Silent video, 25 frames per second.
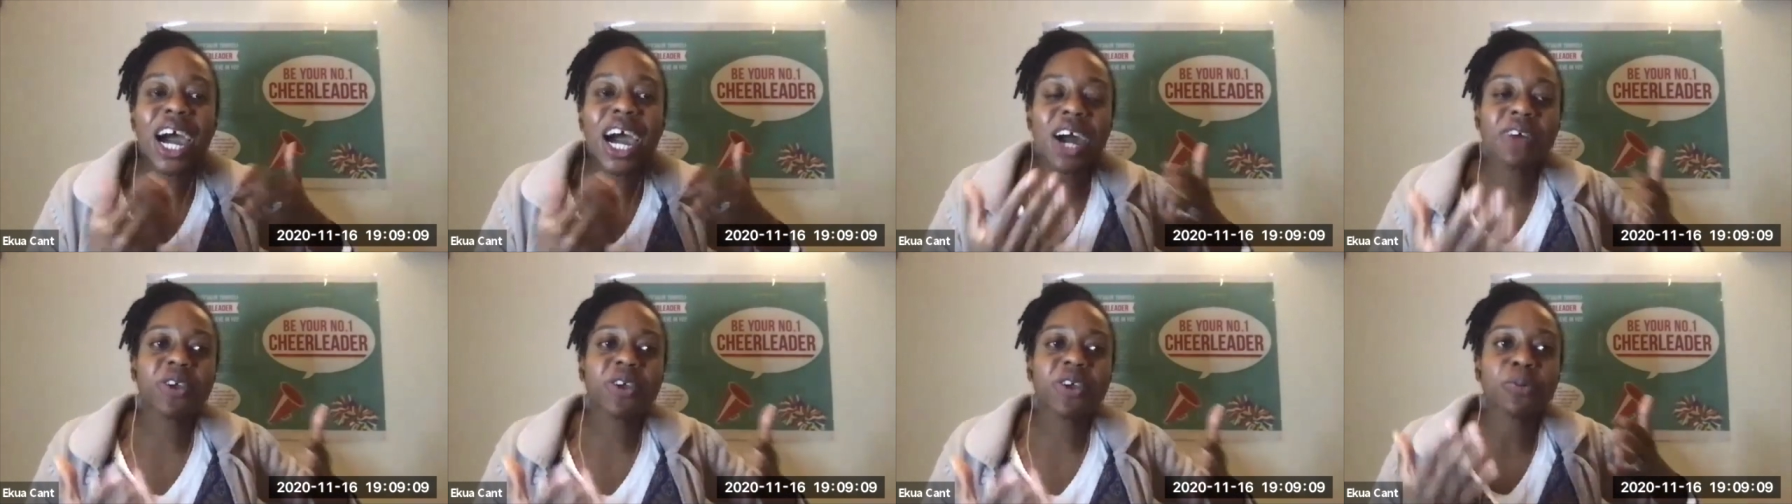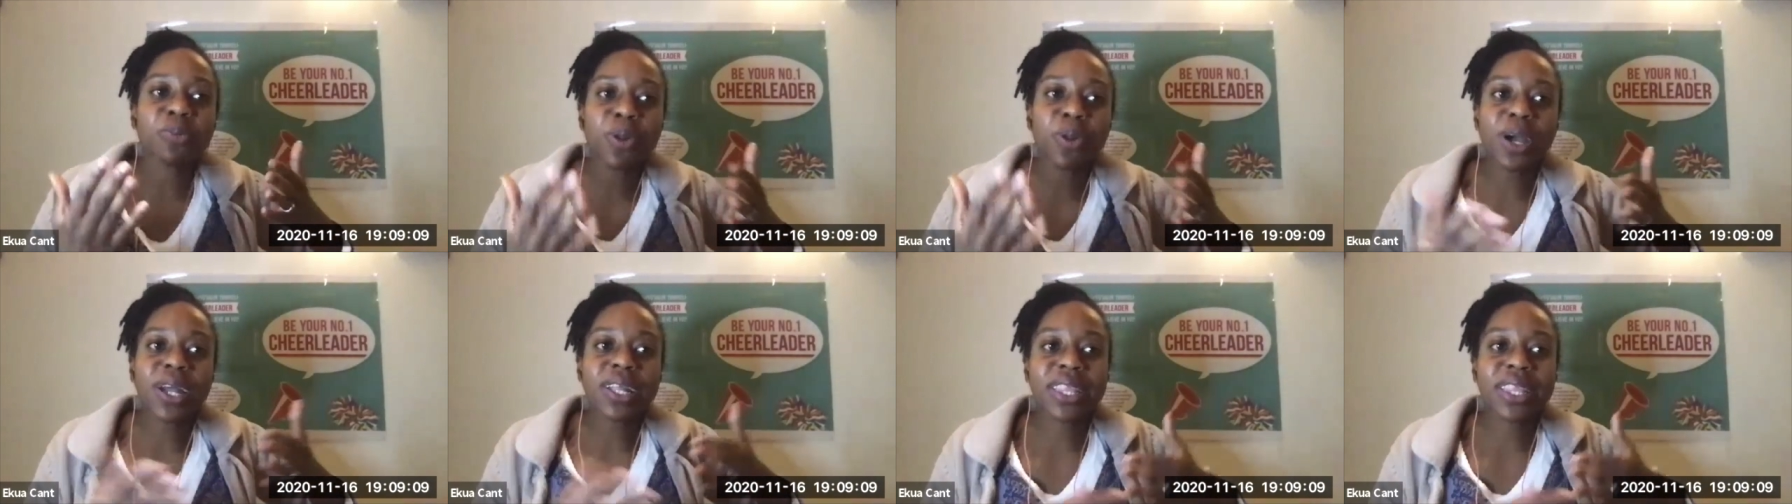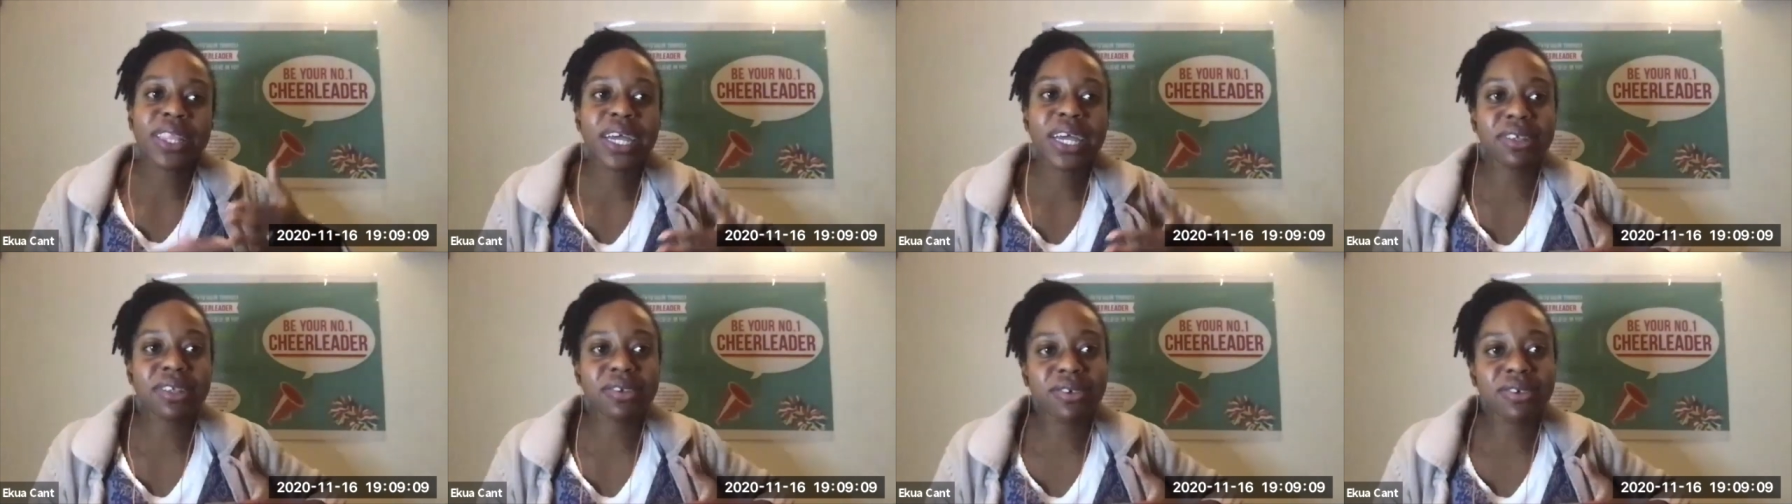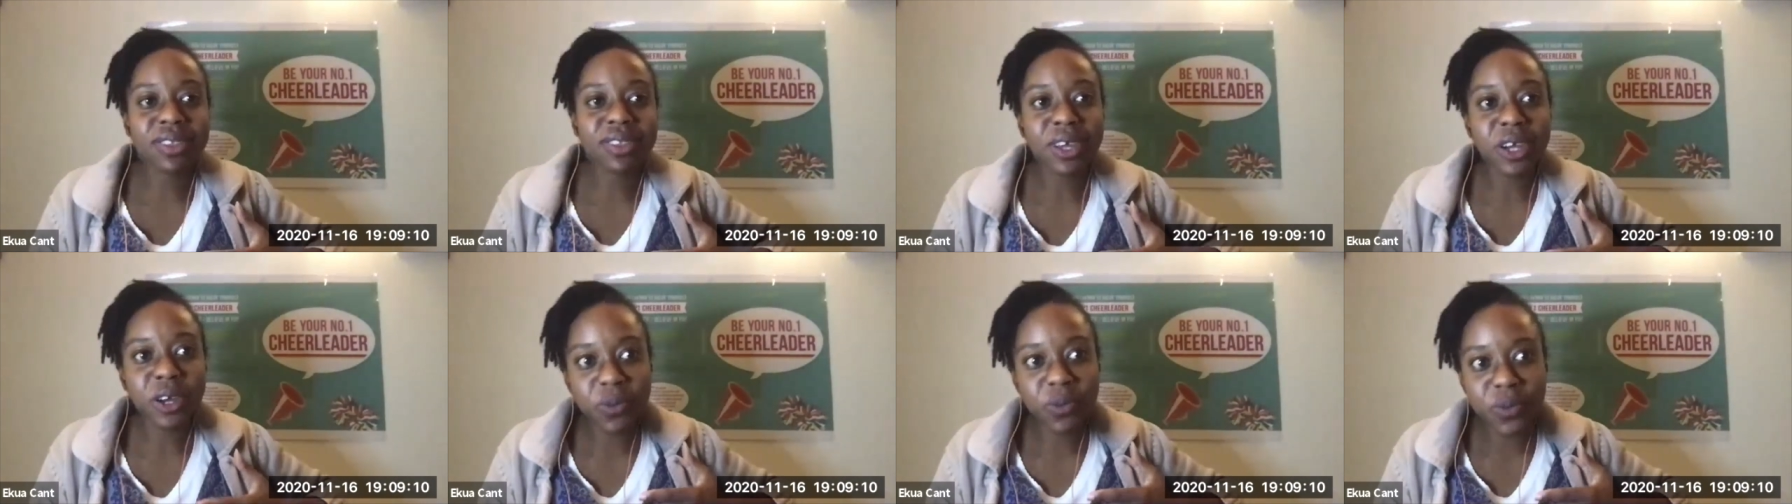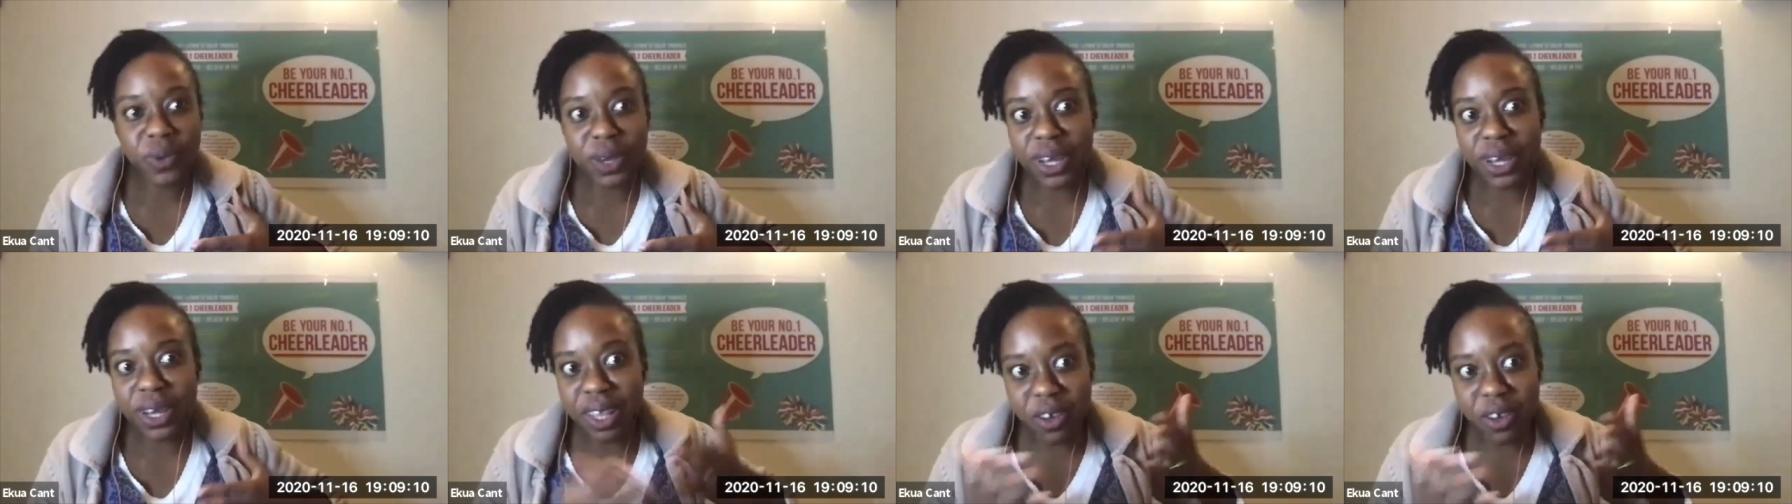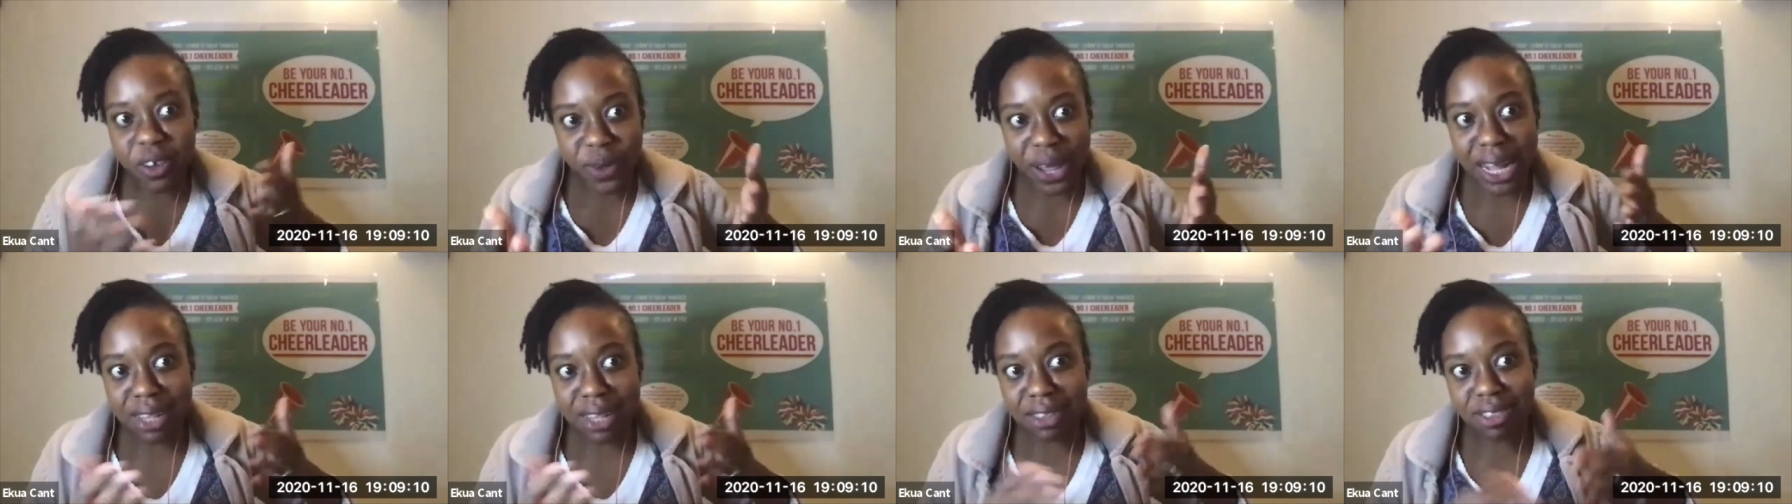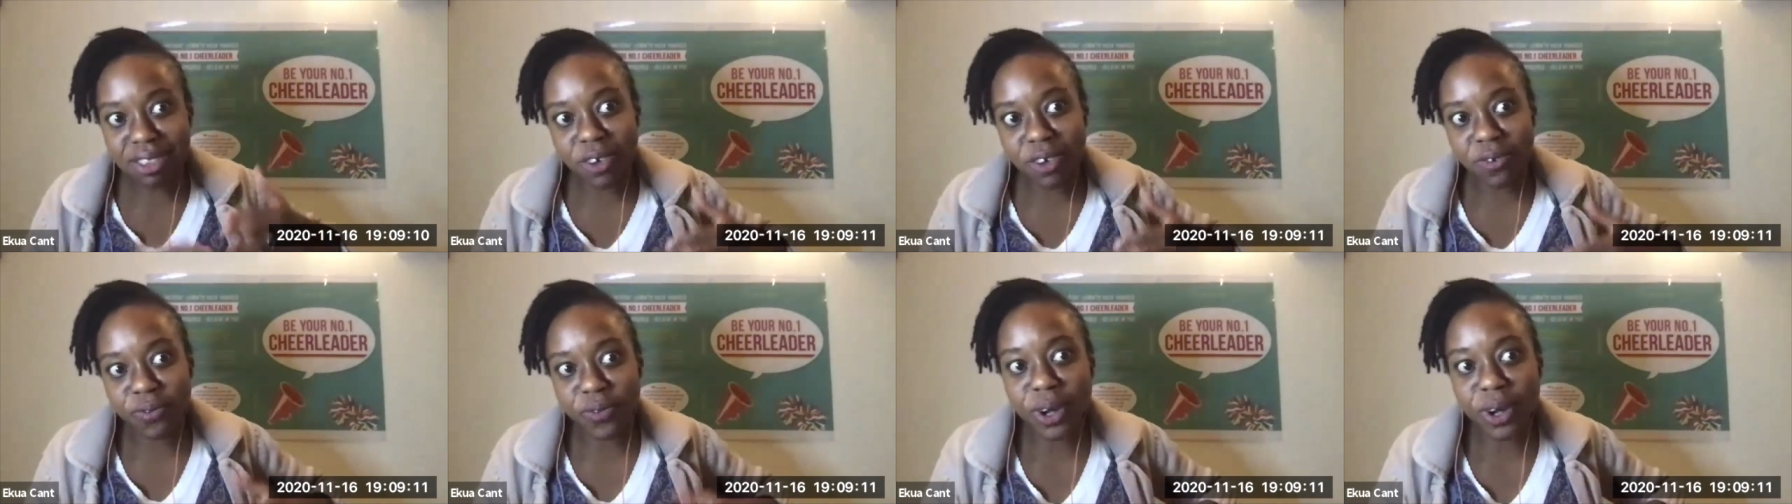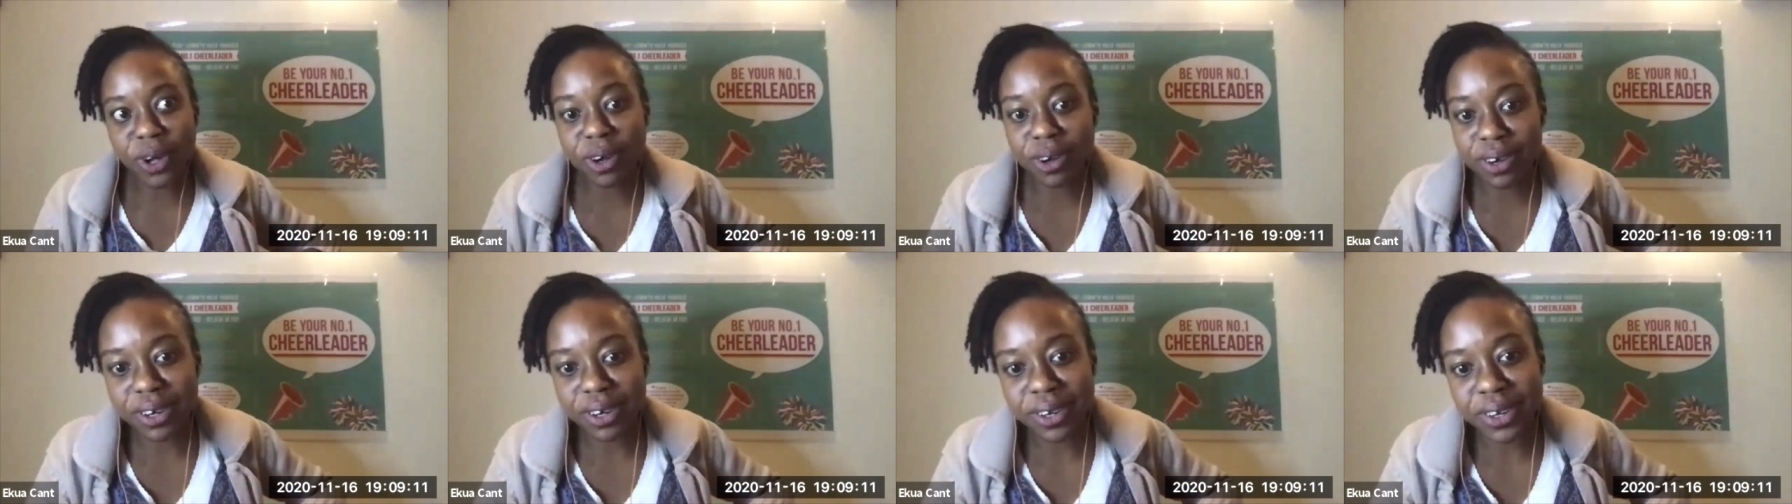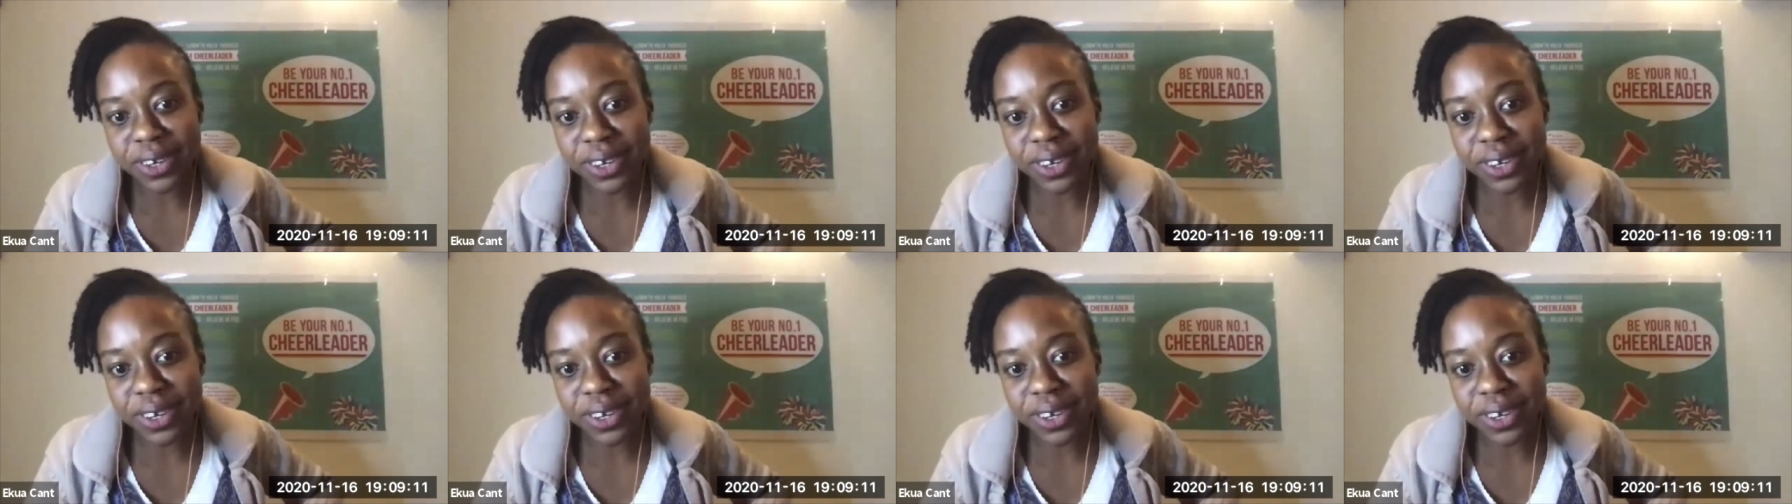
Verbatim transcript: have you applied that to the career that you've had so far?